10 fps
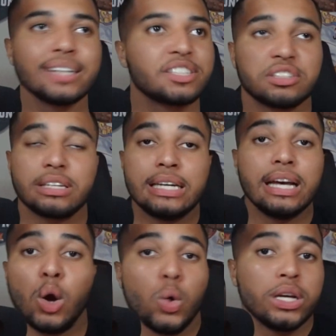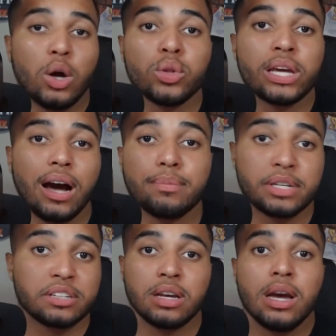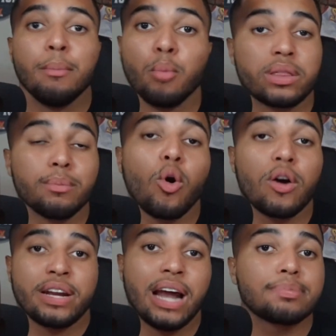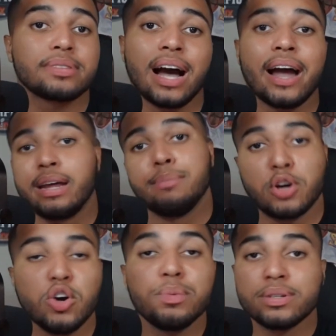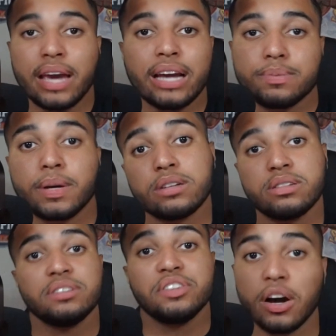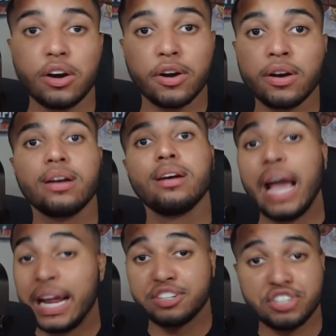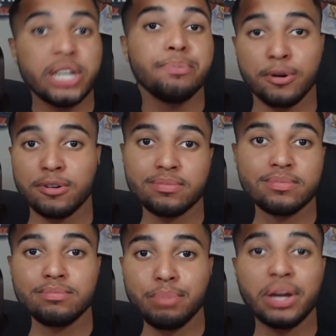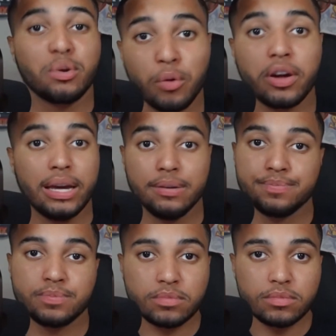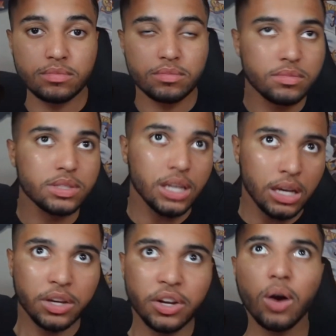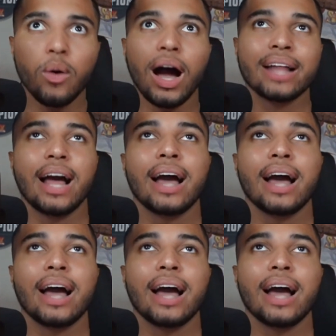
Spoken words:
He only up just with more of an upside in Makuba's case because he's younger and is cheaper being a rookie. You know, I